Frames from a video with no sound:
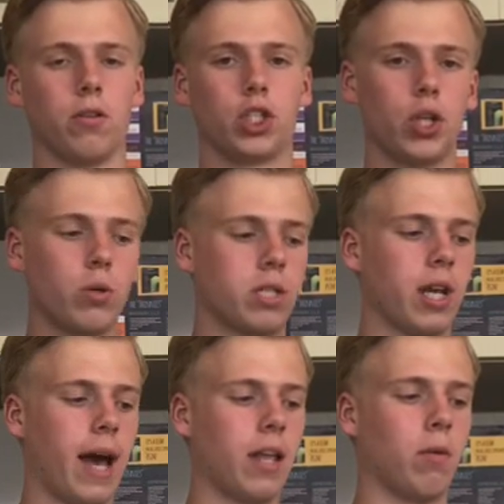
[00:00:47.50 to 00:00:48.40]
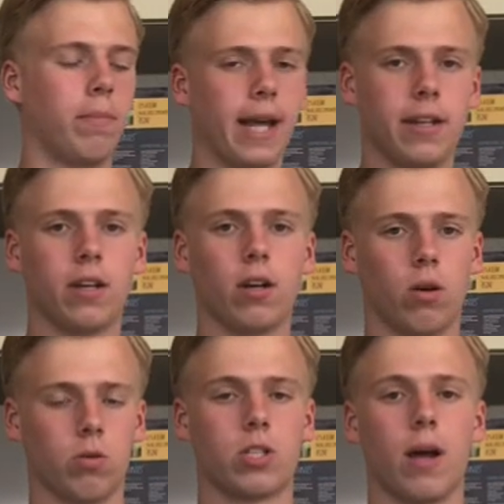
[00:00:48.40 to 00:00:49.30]
your juicer and your blender,
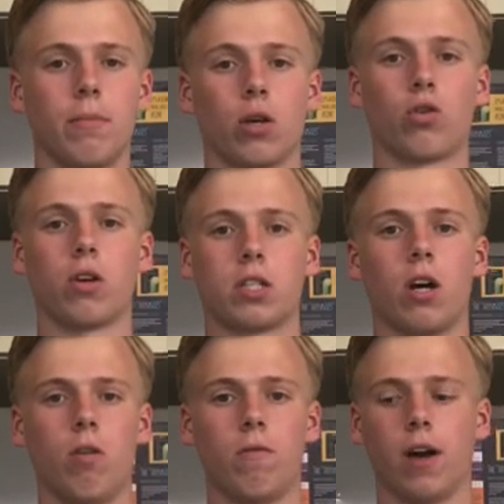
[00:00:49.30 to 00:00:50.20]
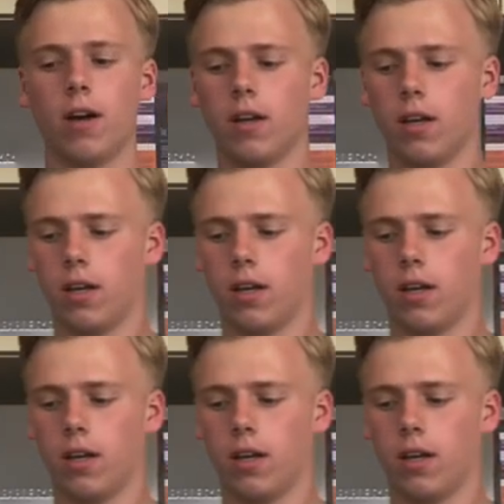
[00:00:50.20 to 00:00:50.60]
or some that cross over.